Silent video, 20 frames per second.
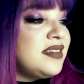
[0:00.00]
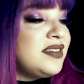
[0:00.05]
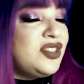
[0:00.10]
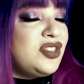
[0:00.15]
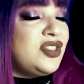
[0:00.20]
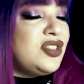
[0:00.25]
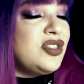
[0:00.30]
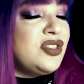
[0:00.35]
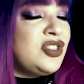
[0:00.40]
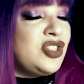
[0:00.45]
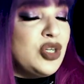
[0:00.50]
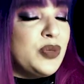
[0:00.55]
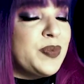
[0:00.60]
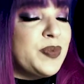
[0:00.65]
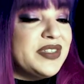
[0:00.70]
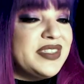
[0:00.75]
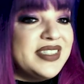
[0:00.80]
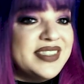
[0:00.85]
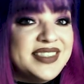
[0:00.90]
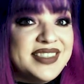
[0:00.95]

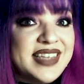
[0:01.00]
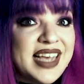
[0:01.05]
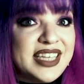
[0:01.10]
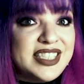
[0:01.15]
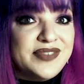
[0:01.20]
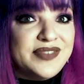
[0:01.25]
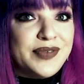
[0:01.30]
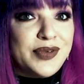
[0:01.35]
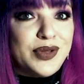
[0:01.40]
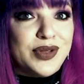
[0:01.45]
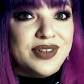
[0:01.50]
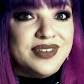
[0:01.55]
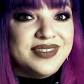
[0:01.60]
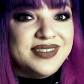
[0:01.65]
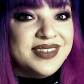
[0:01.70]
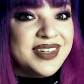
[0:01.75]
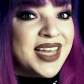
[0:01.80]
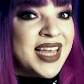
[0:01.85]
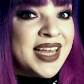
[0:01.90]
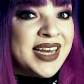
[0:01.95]
super successful
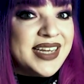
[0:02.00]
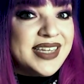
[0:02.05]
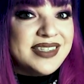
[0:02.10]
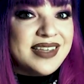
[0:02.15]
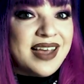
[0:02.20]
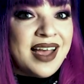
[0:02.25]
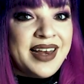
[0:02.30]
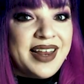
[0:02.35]
in his